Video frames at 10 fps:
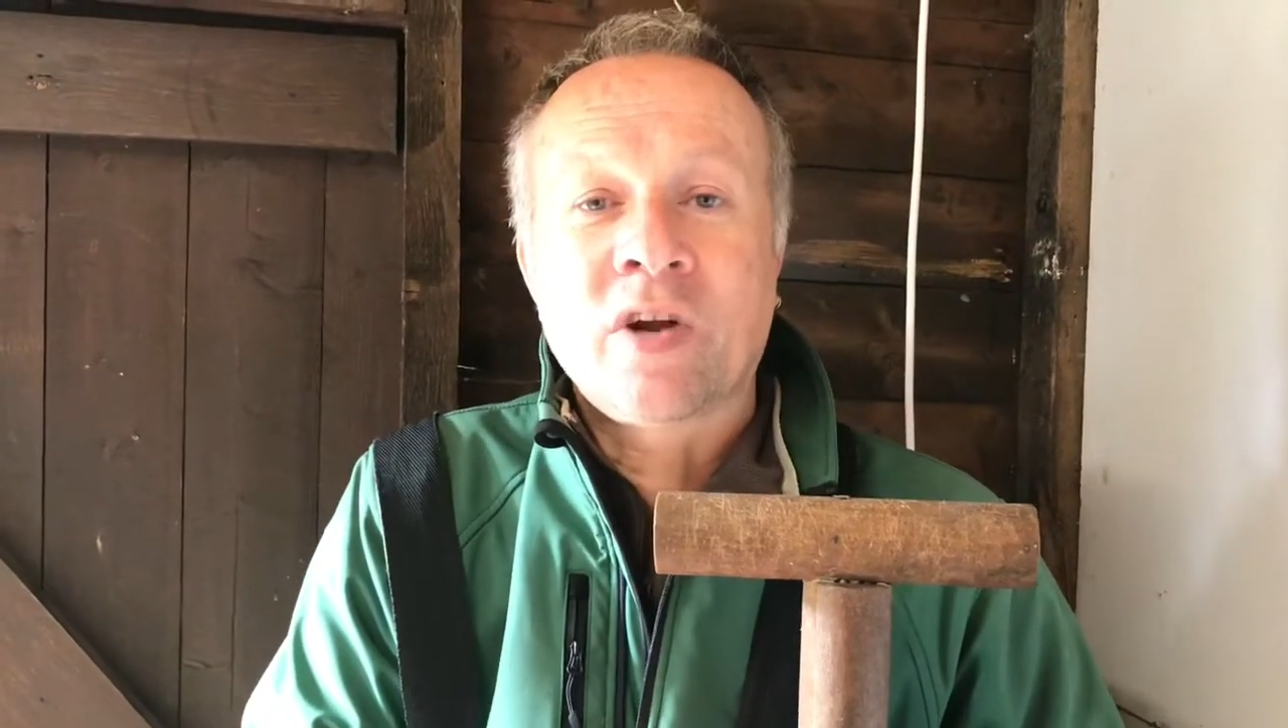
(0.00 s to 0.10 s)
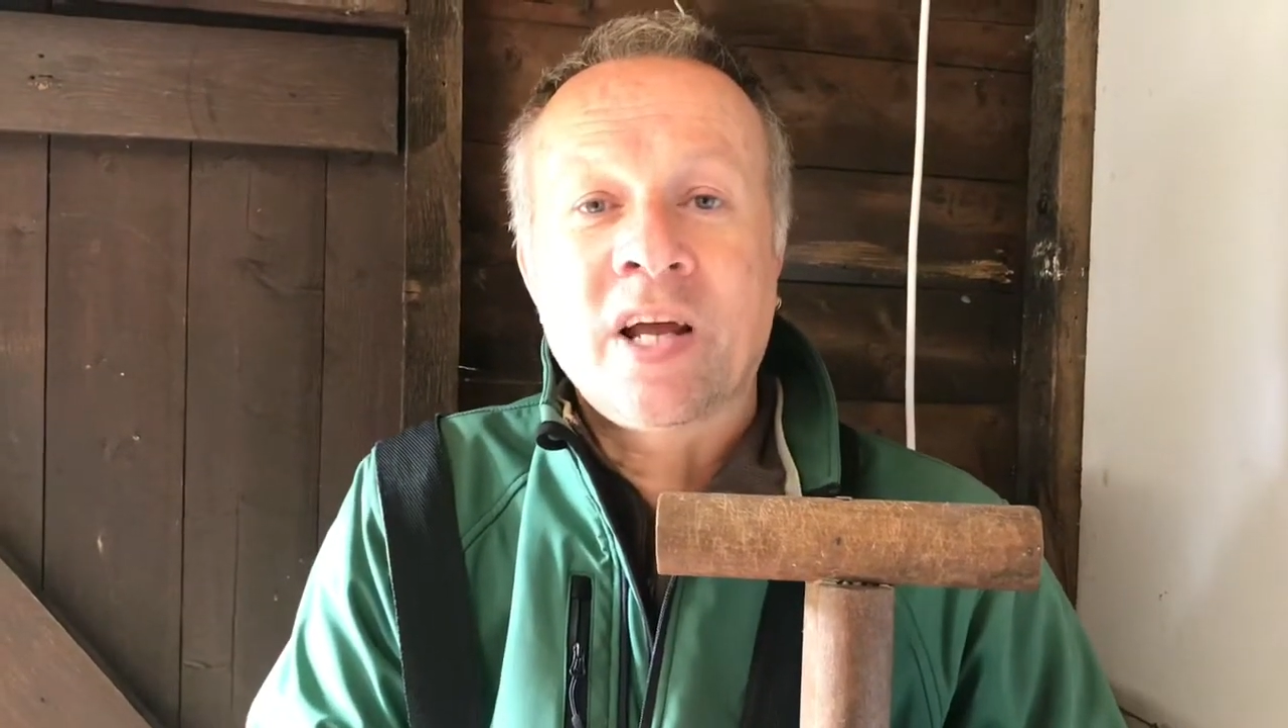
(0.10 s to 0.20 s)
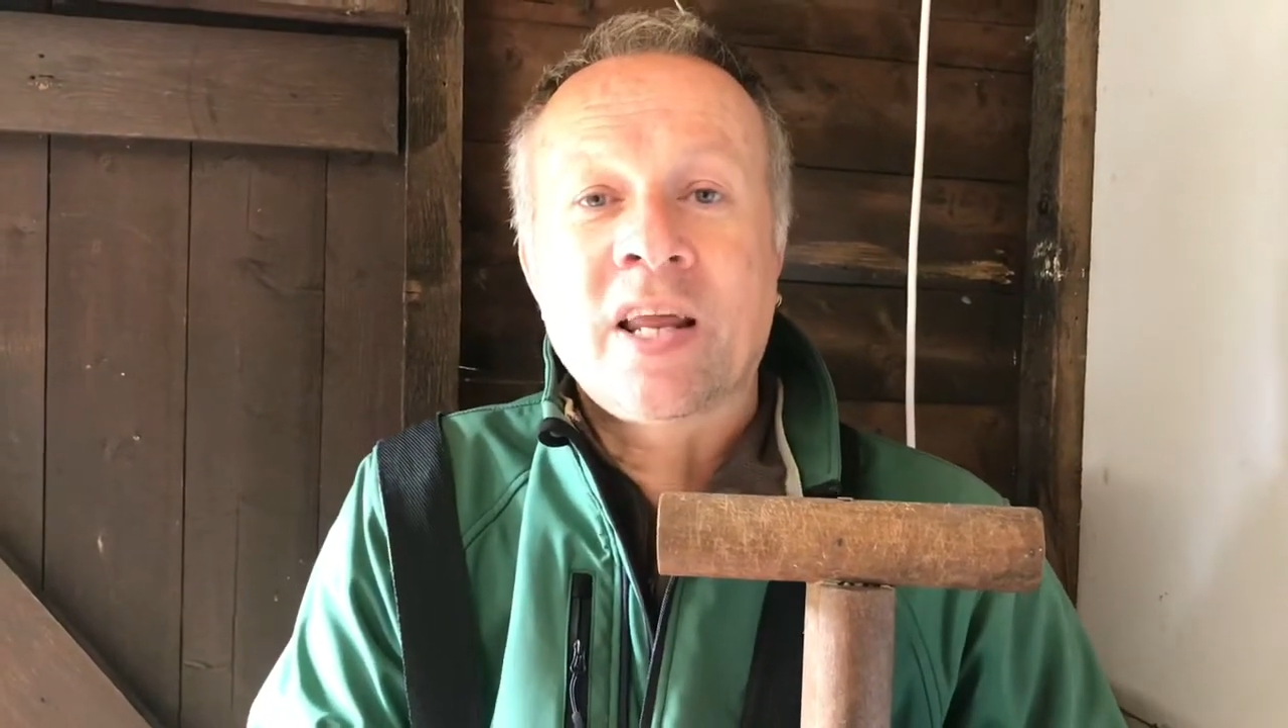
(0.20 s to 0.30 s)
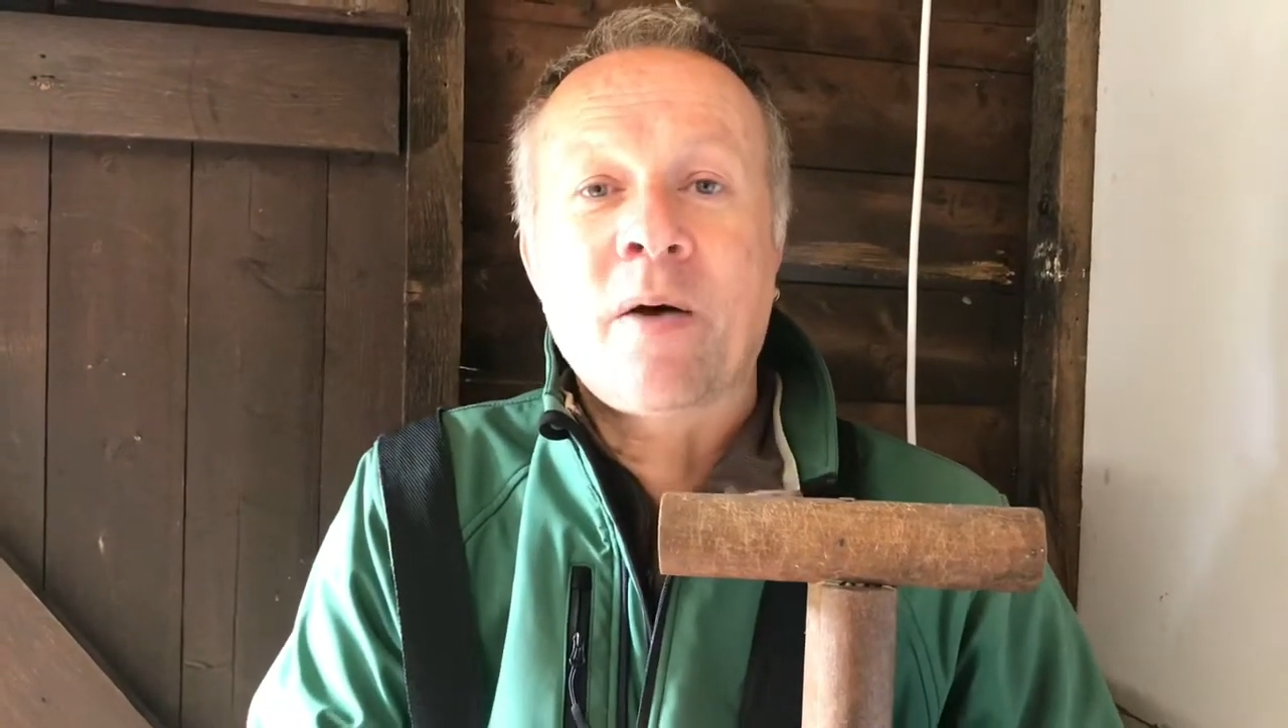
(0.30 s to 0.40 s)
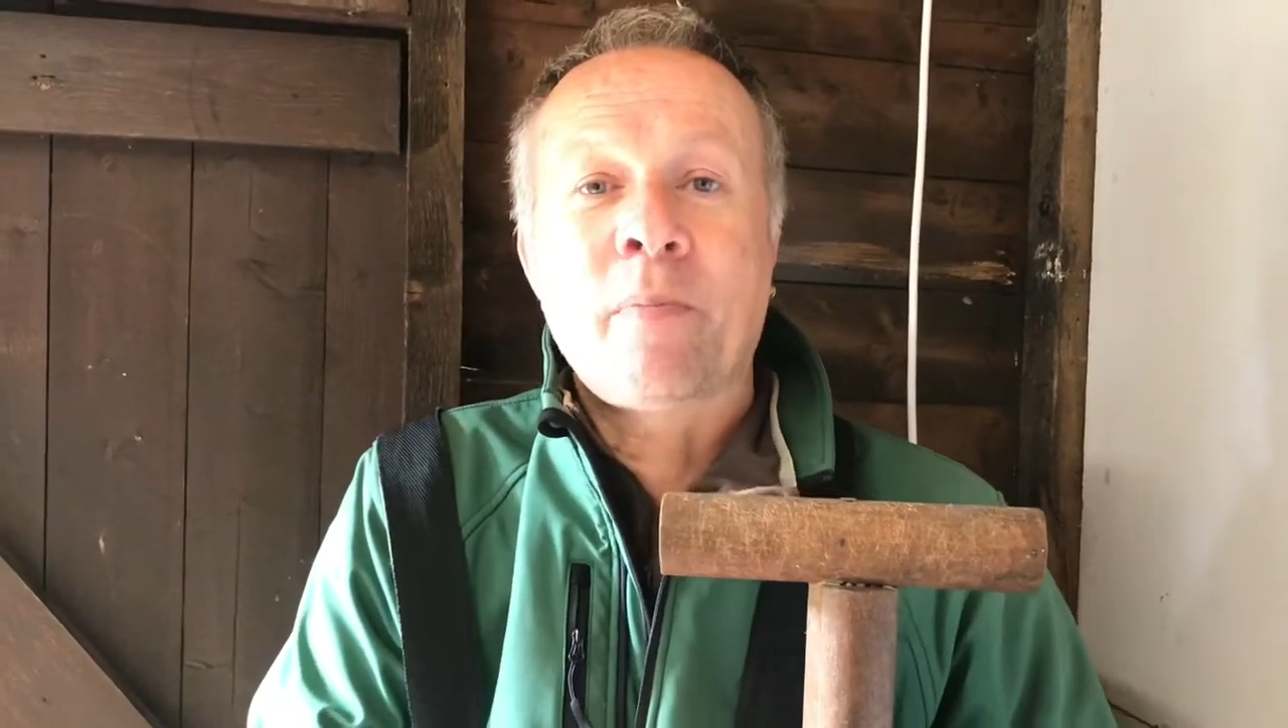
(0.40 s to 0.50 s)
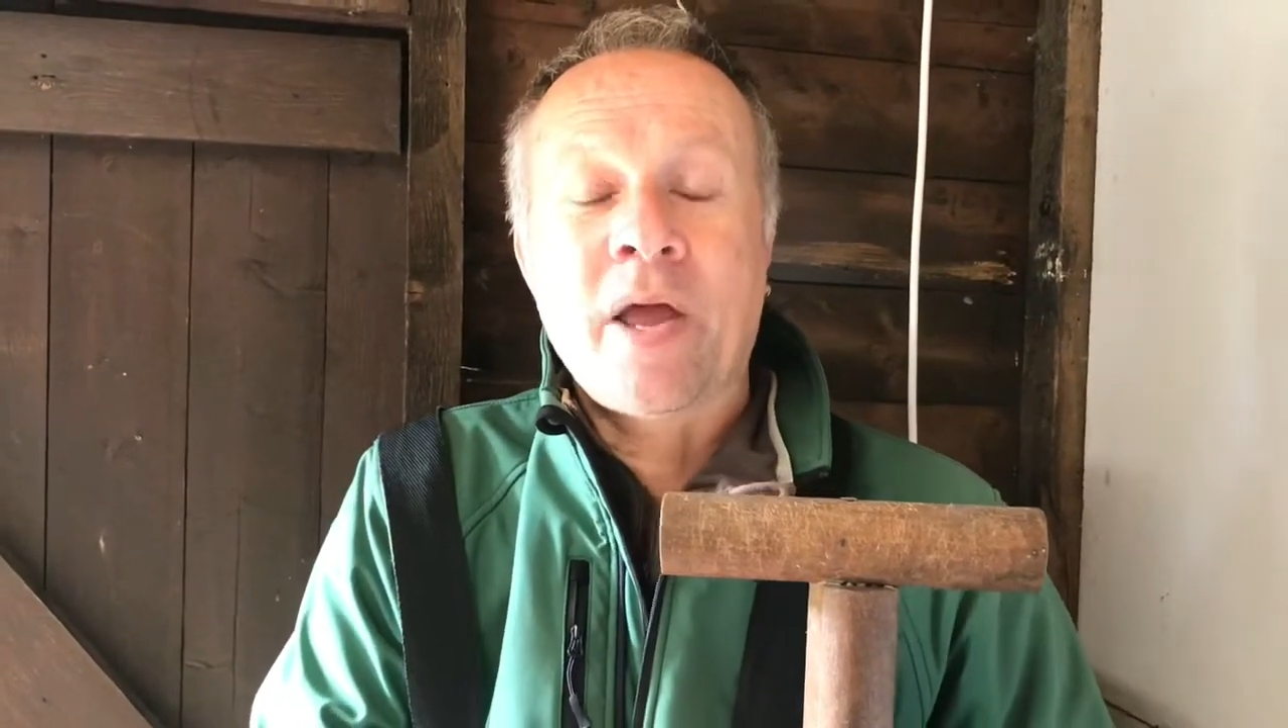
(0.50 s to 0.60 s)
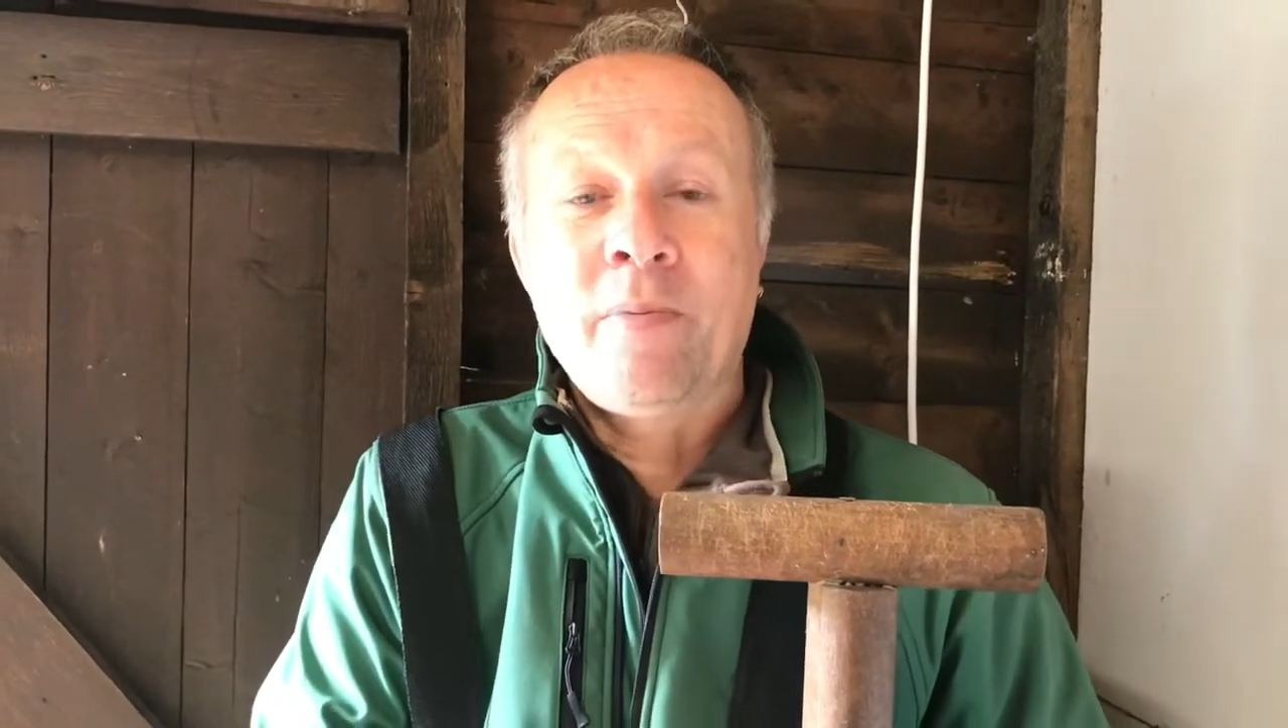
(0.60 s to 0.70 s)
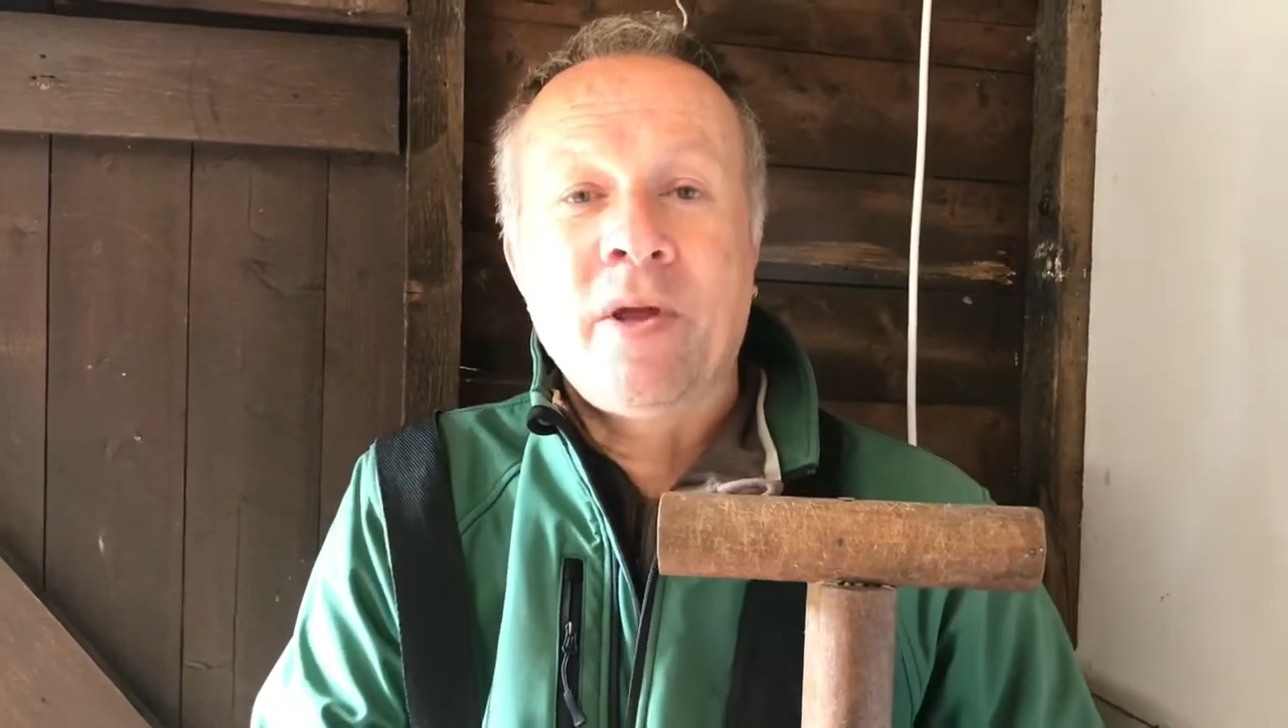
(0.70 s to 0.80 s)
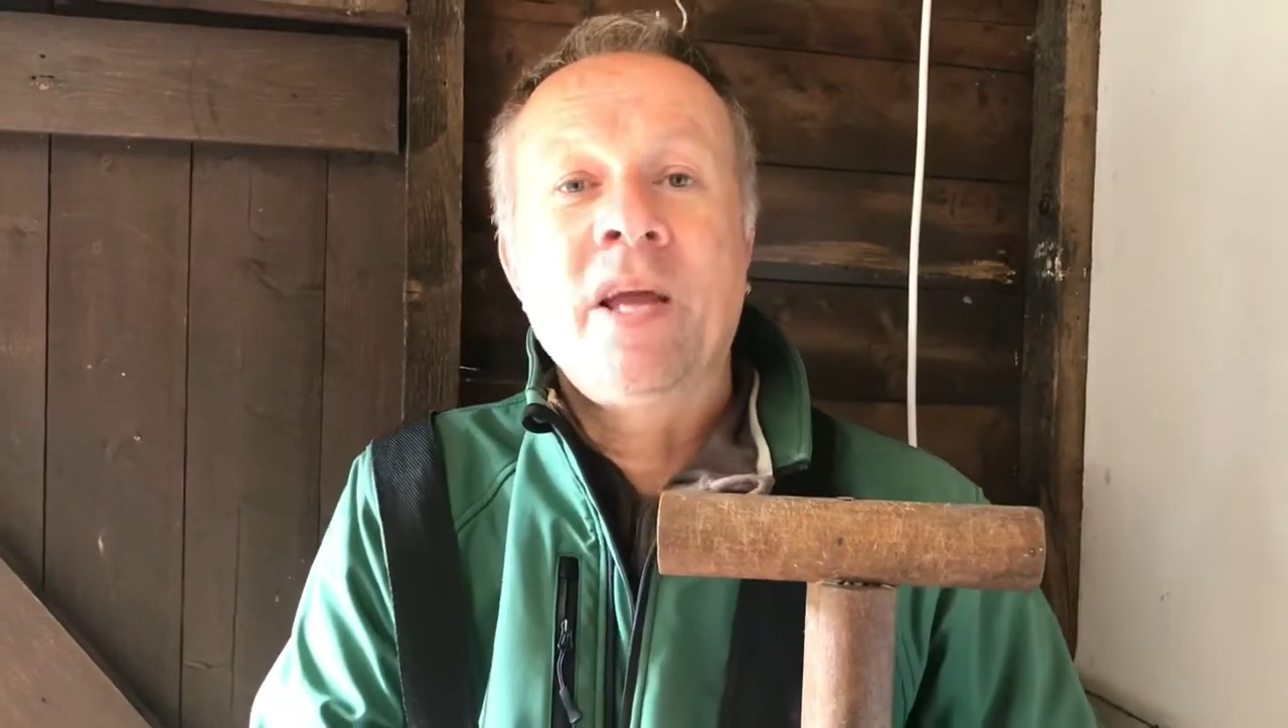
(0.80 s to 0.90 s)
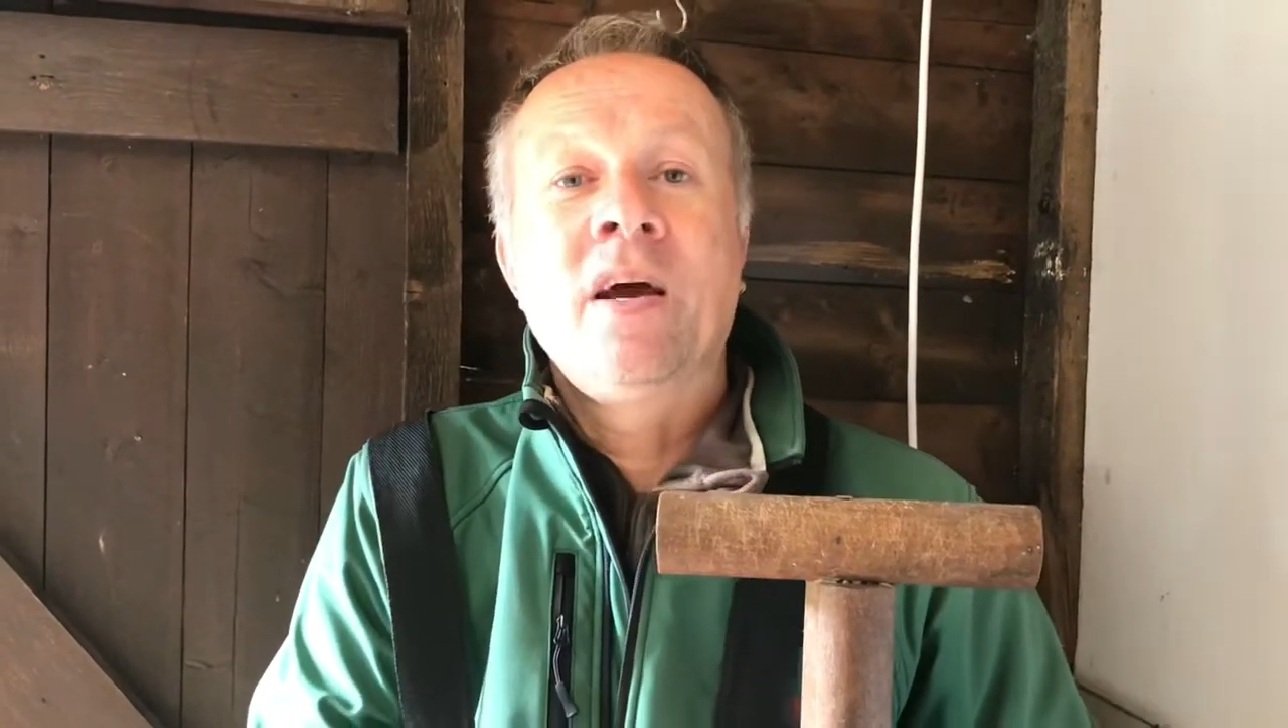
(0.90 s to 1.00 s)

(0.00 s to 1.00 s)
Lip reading: that baby